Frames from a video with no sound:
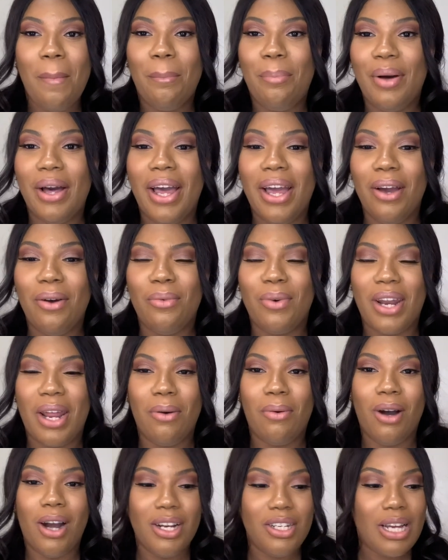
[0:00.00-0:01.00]
But when I
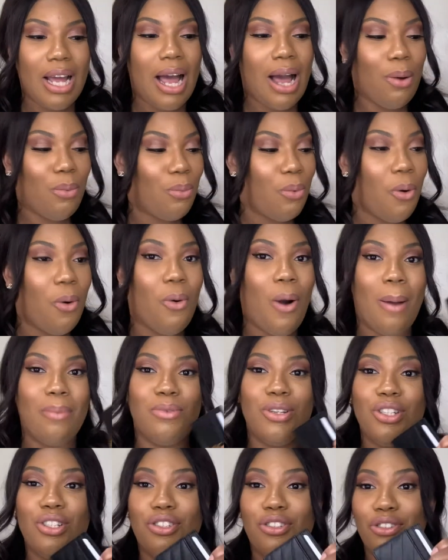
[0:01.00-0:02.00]
watch, whoa, I'm
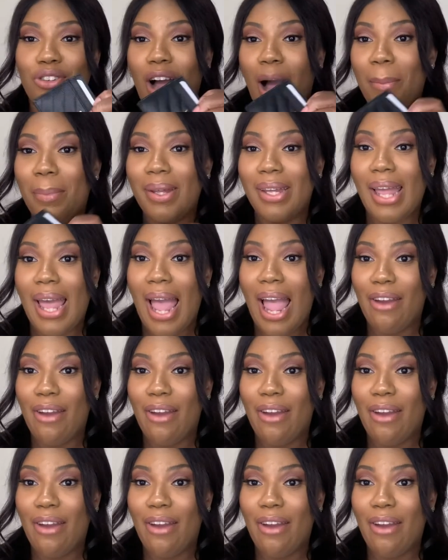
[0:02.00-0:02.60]
just dropping